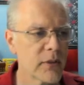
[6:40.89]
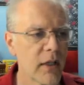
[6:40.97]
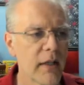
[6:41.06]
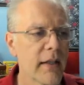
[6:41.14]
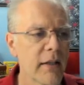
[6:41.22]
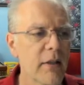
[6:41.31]

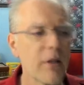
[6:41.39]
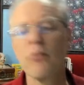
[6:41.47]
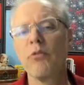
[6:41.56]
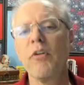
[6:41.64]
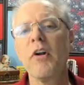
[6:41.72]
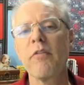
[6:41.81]
it is
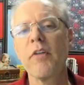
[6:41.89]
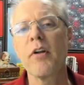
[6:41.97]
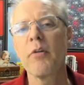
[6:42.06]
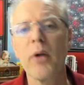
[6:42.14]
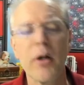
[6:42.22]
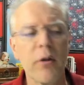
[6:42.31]
very, very
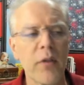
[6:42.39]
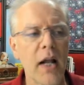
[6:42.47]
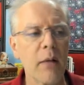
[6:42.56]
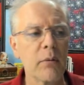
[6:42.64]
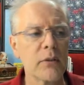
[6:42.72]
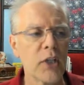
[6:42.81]
rare that
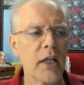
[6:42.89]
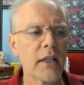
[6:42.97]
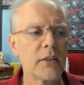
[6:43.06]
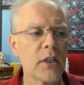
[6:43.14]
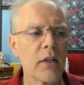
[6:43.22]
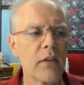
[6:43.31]
I will
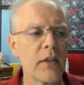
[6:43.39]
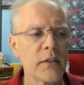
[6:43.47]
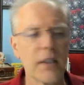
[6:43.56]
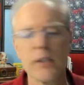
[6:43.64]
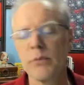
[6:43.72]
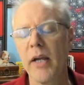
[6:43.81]
change any of these
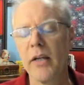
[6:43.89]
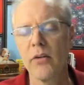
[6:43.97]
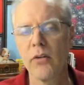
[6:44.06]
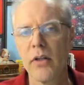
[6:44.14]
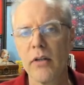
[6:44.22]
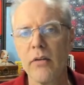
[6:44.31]
things
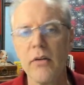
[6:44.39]
manually.